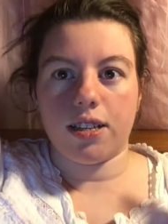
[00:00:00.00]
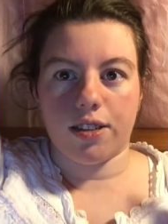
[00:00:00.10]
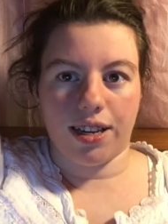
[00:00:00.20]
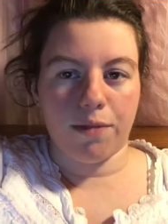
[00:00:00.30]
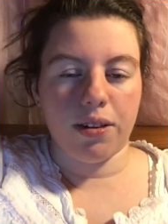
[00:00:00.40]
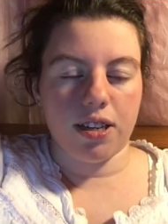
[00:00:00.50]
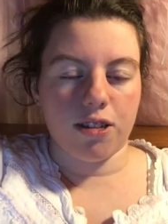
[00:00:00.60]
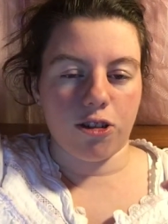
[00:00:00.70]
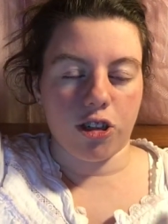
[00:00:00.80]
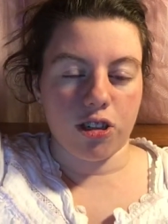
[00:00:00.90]
So I have to wait
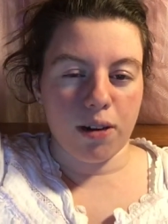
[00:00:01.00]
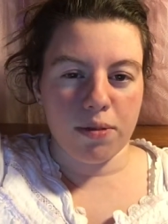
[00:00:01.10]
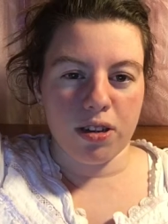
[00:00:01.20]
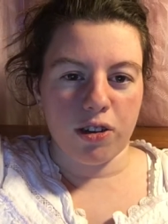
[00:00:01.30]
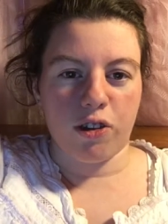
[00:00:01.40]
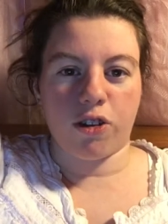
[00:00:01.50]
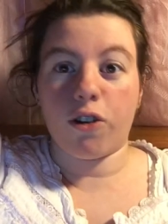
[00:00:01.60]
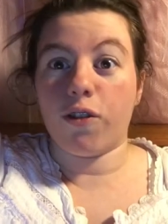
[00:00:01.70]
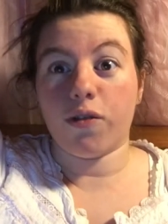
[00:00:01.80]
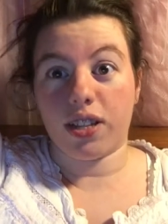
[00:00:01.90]
until she stops in New York,
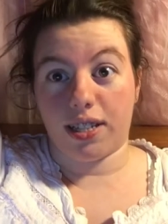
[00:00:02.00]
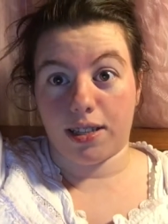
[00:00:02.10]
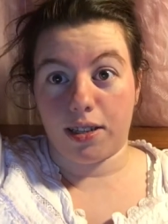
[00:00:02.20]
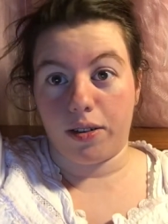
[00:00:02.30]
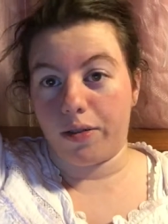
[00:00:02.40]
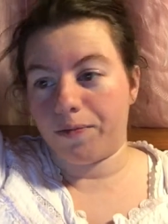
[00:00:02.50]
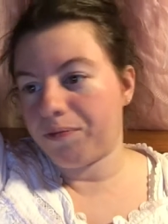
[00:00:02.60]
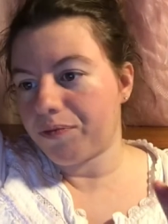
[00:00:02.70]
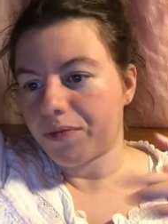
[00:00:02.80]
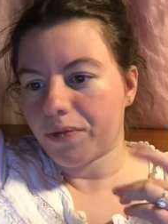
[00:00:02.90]
hopefully that's
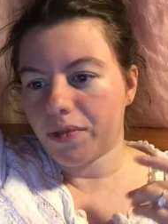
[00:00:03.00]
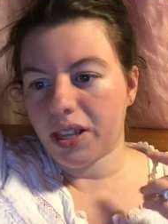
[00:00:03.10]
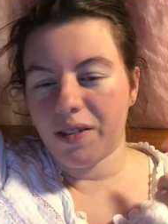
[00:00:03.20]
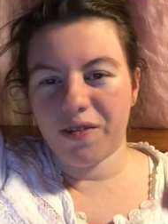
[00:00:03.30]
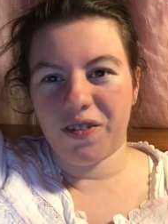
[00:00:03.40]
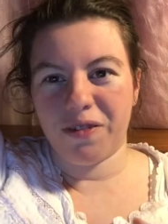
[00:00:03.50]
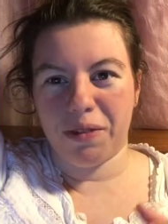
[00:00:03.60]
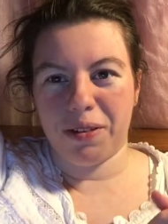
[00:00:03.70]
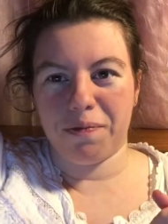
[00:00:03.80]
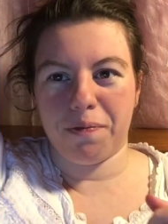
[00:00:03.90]
soon, before
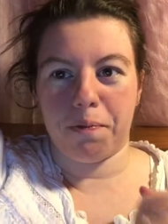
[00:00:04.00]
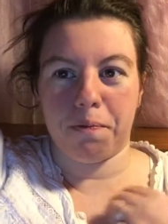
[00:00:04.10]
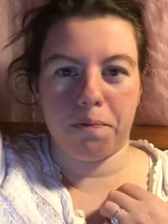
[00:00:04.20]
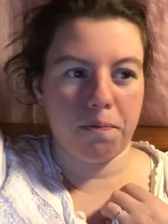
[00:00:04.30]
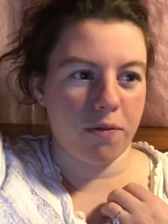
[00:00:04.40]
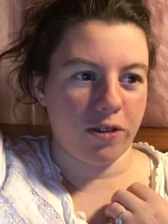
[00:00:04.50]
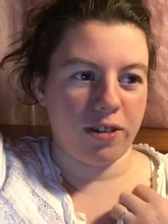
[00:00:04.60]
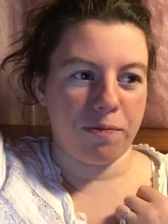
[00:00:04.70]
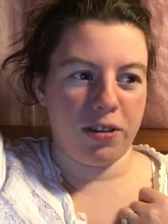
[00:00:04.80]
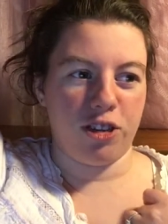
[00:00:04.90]
my book
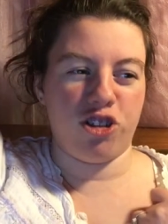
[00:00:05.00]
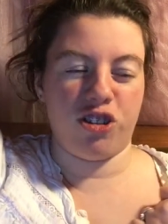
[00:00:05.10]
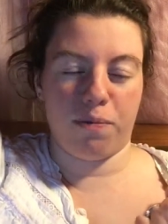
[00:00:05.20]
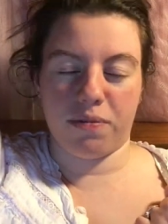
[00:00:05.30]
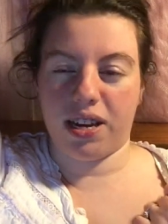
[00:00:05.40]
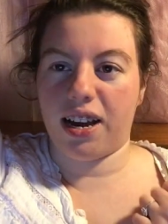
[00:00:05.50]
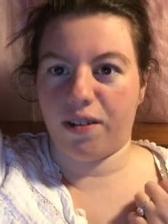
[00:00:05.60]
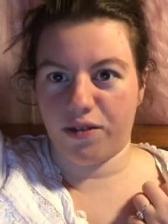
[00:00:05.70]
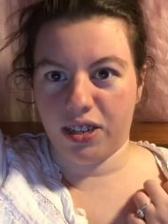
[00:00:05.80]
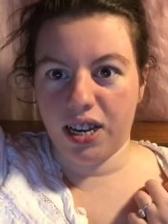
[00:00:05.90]
can be shipped
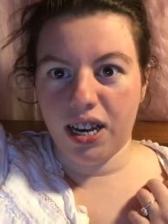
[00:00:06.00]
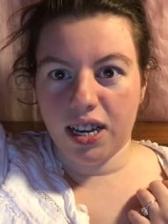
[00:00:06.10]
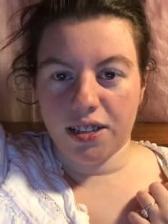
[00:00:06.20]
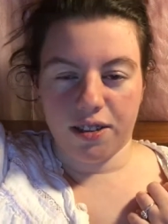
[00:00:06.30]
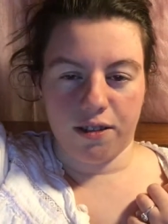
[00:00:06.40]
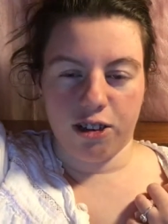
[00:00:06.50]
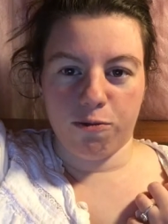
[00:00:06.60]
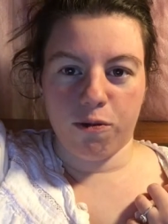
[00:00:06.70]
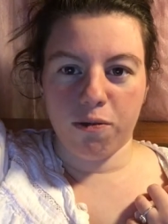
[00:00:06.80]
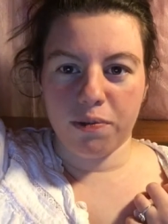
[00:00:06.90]
out. So
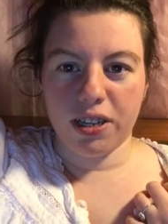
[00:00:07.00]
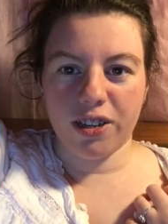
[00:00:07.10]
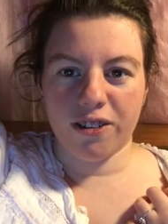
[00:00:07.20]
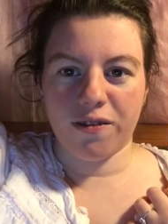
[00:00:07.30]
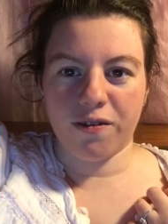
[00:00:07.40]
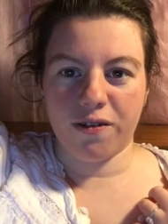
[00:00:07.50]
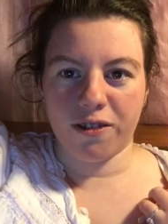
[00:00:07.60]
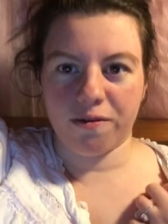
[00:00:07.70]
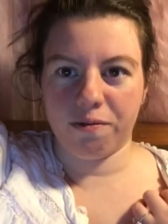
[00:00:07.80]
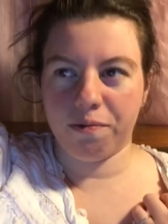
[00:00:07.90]
it won't be here
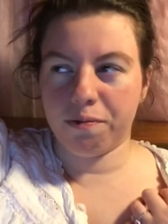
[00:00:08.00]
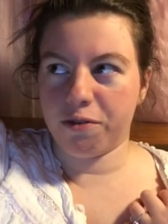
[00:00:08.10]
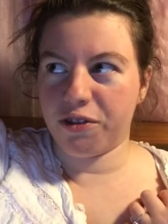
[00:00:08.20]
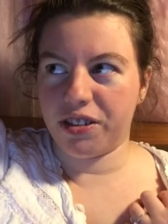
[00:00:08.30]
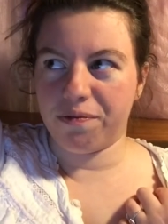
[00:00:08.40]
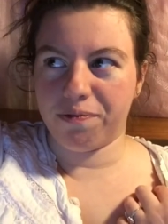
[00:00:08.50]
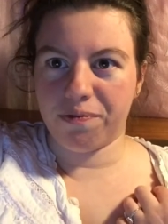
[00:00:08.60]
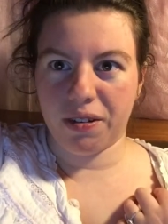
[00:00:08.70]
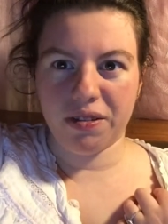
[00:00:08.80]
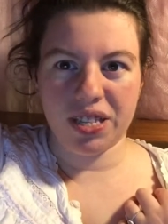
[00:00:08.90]
for between,
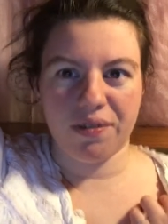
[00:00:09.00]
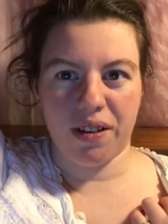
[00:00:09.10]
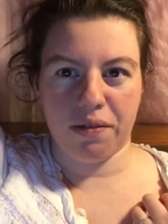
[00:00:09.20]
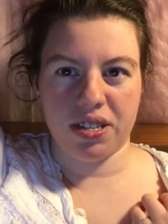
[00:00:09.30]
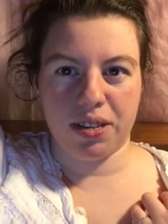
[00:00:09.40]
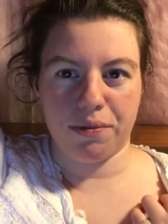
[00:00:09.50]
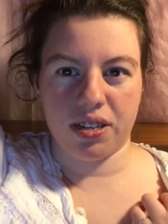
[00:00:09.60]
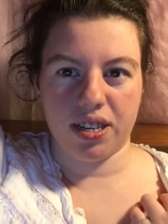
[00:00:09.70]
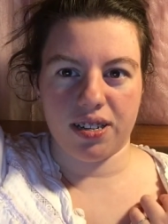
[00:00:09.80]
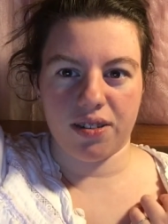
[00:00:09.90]
I would say, five to
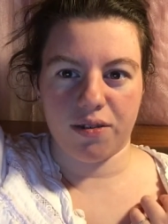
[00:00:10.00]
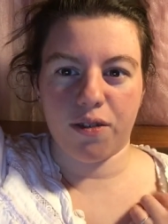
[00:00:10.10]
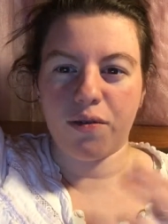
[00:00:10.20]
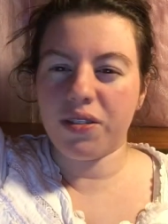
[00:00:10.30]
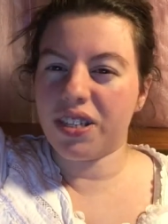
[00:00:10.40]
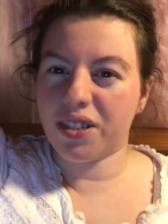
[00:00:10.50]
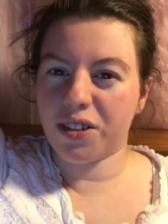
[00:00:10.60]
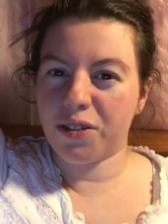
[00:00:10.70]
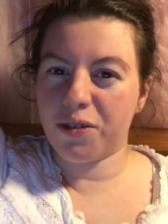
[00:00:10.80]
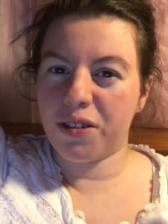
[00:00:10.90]
seven days. So hopefully
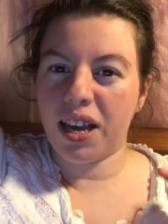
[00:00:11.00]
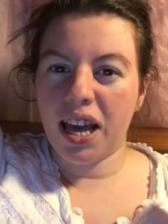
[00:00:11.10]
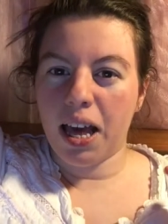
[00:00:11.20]
it's soon.